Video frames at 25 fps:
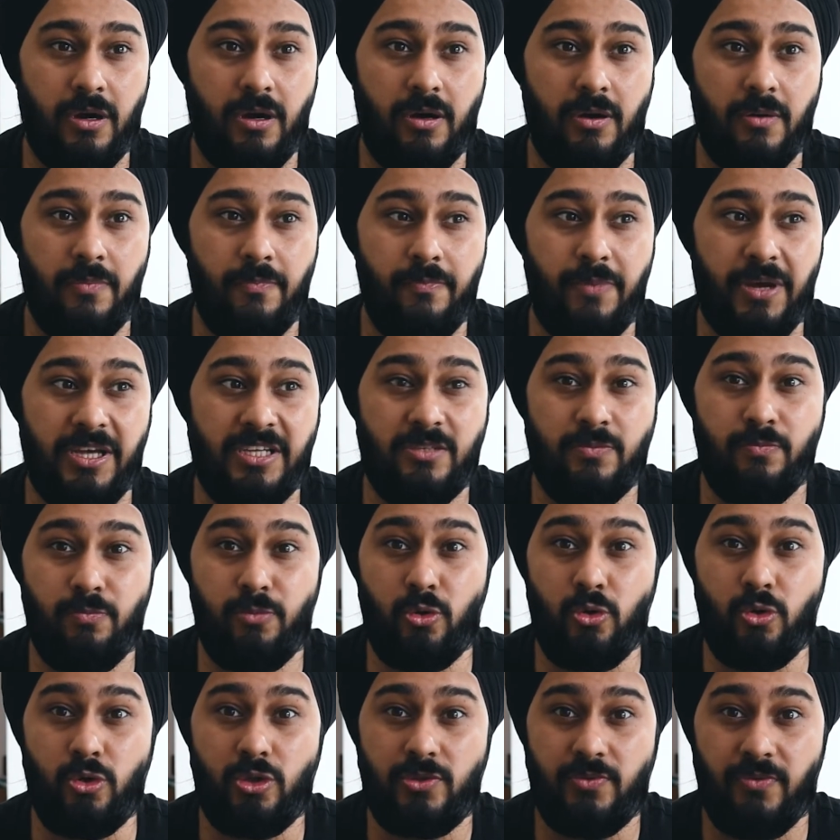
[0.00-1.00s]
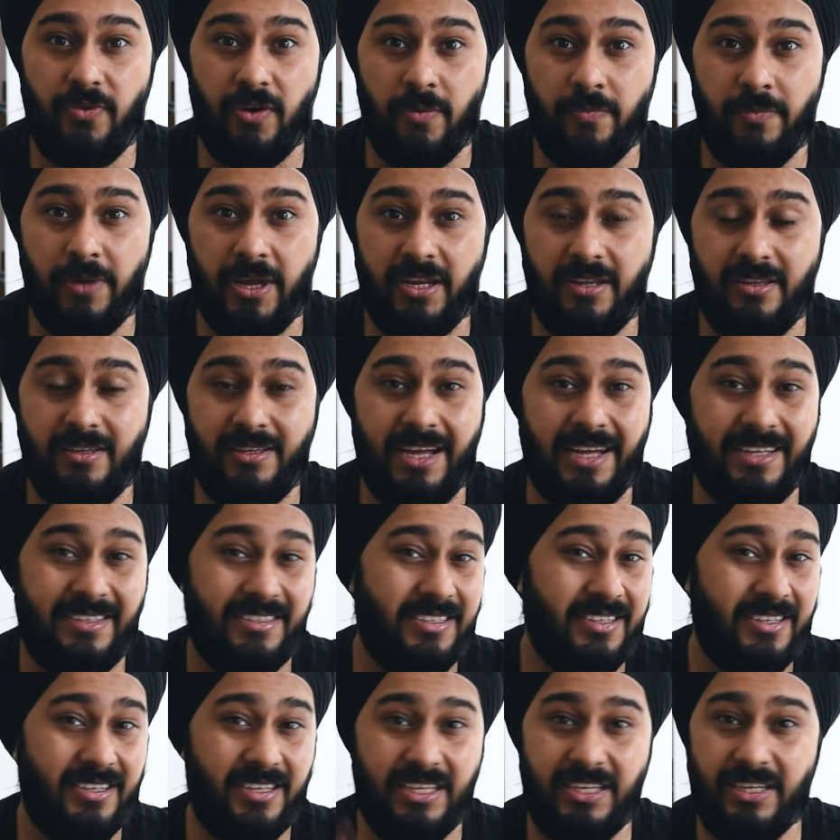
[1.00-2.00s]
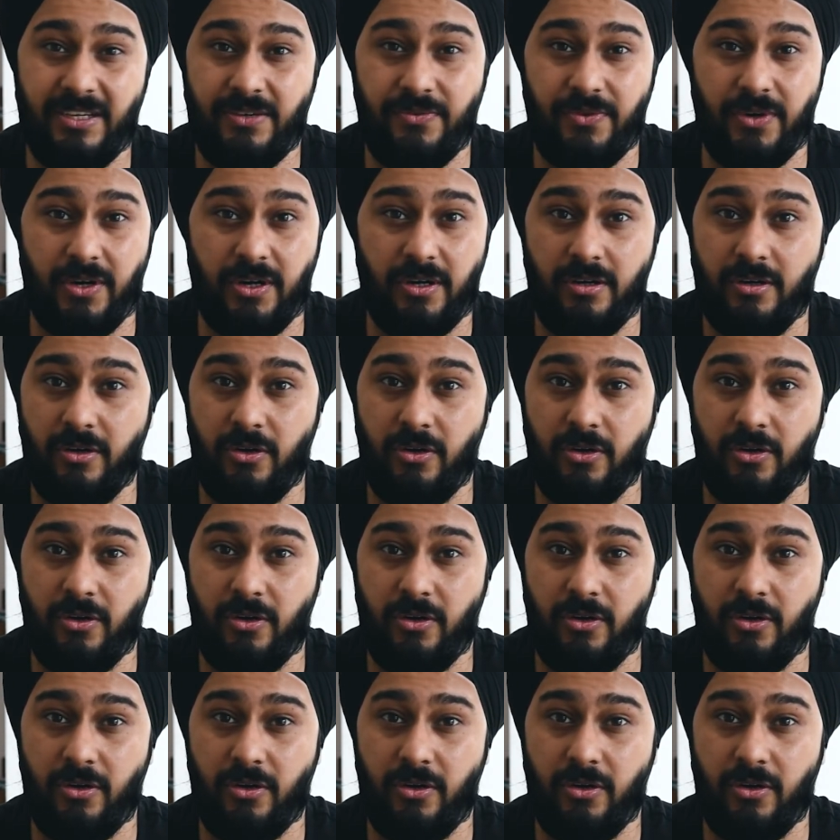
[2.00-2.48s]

best boots for men. That's a keyword.